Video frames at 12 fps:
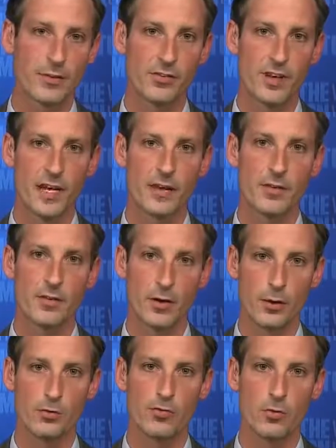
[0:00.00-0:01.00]
understand
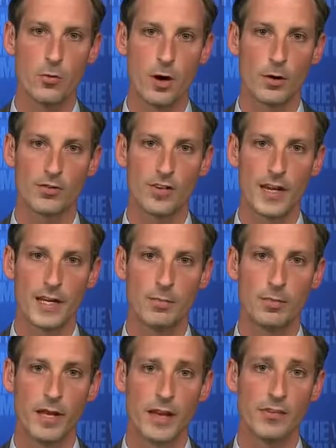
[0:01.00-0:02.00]
those who are staying
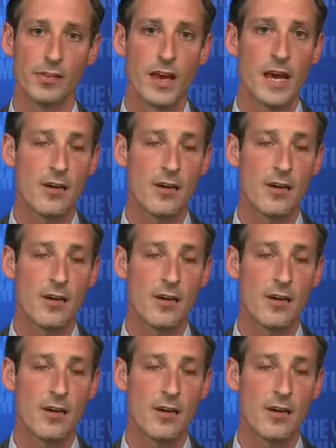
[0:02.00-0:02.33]
in place,